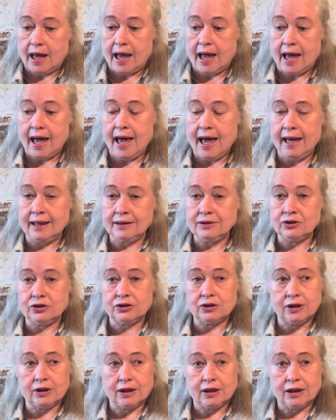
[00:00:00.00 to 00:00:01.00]

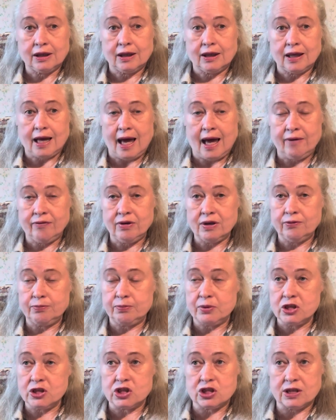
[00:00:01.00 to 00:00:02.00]
And having
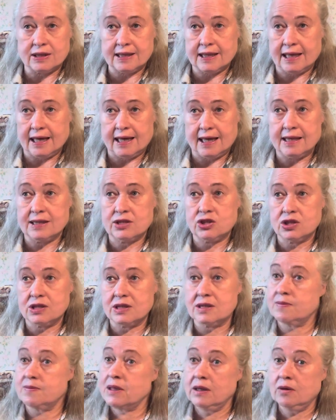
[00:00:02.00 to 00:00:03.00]
Bridget here has
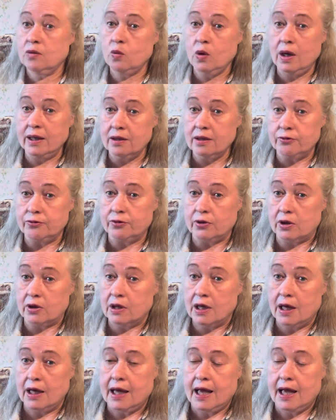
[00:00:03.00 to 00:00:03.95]
just been wonderful.